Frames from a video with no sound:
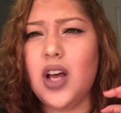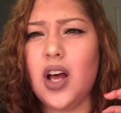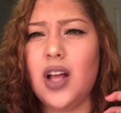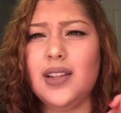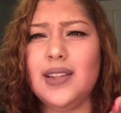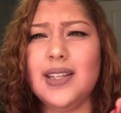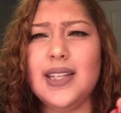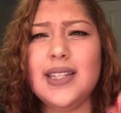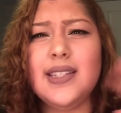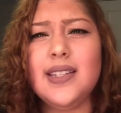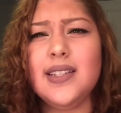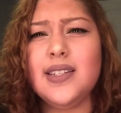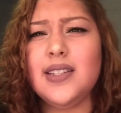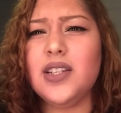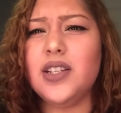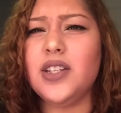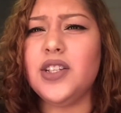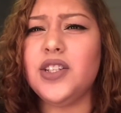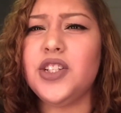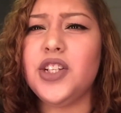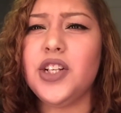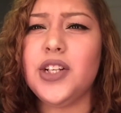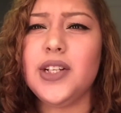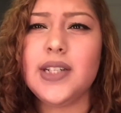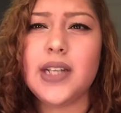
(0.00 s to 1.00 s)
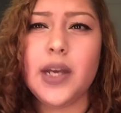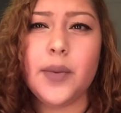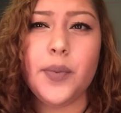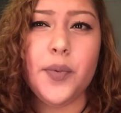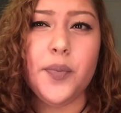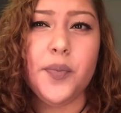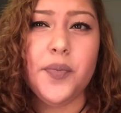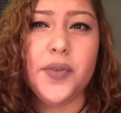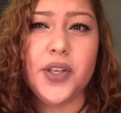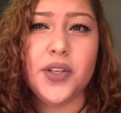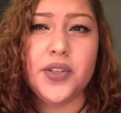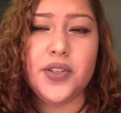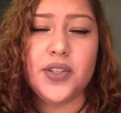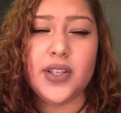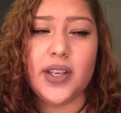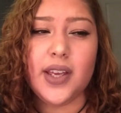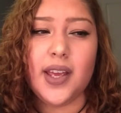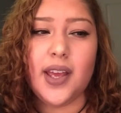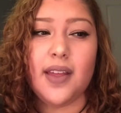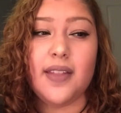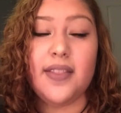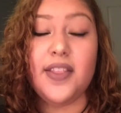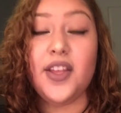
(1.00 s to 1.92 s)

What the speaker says: listen to a certain type of music,